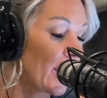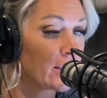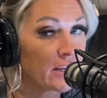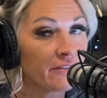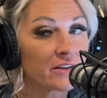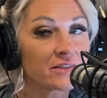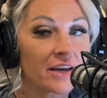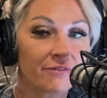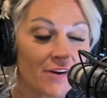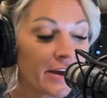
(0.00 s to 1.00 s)
and give us a
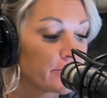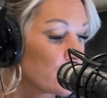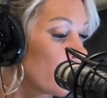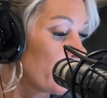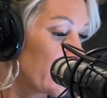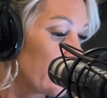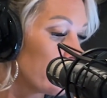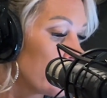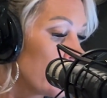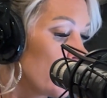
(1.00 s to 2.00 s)
5-star rating.
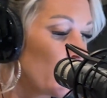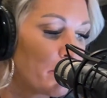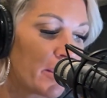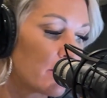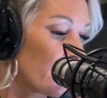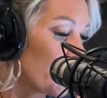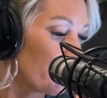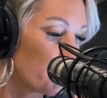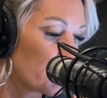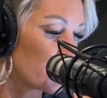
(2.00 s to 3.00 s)
We make nothing from
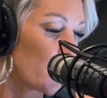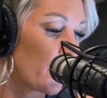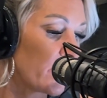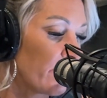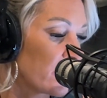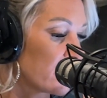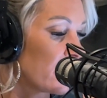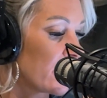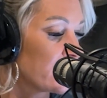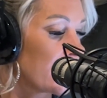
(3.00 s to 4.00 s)
this show and invest a lot
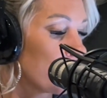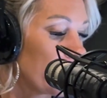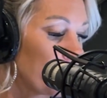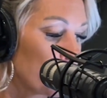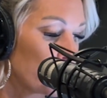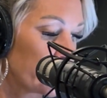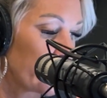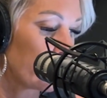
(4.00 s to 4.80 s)
of time and money producing it.